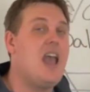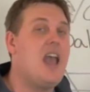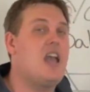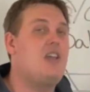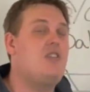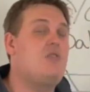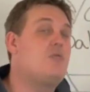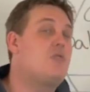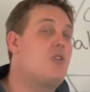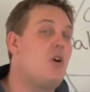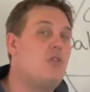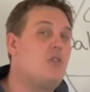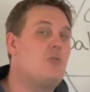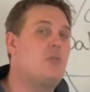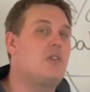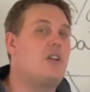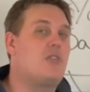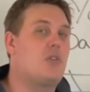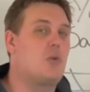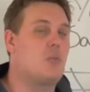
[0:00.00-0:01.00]
and you go
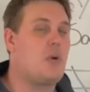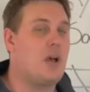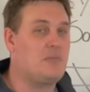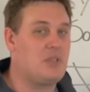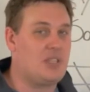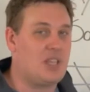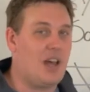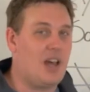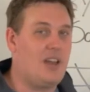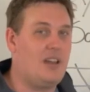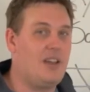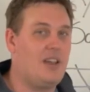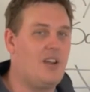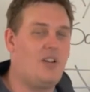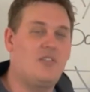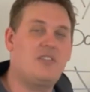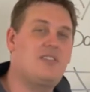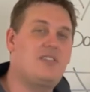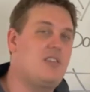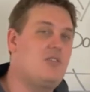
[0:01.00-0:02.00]
to another website, and
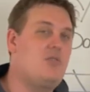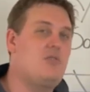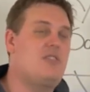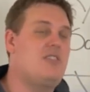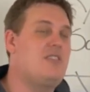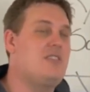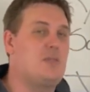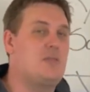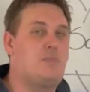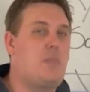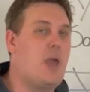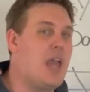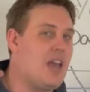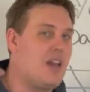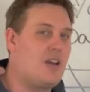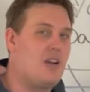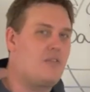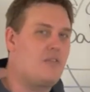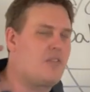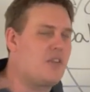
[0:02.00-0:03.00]
all of a sudden you see this
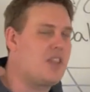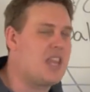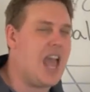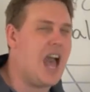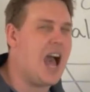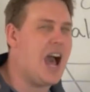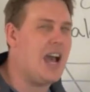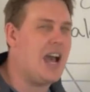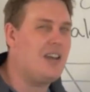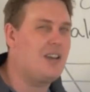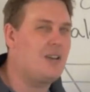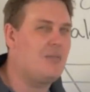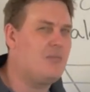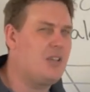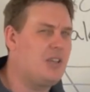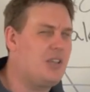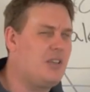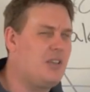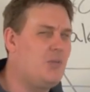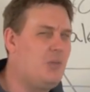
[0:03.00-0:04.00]
banner for the item
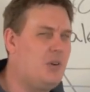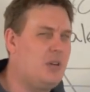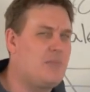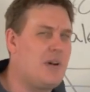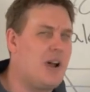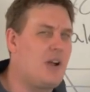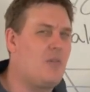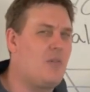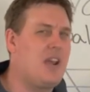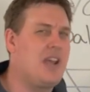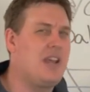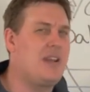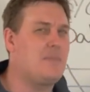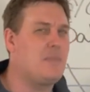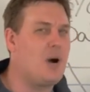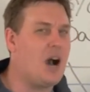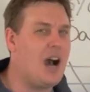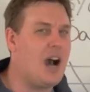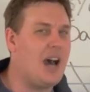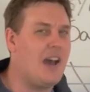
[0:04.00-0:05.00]
that you were about ready to
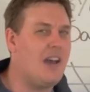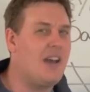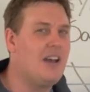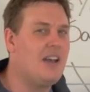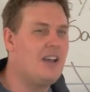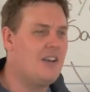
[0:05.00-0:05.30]
buy.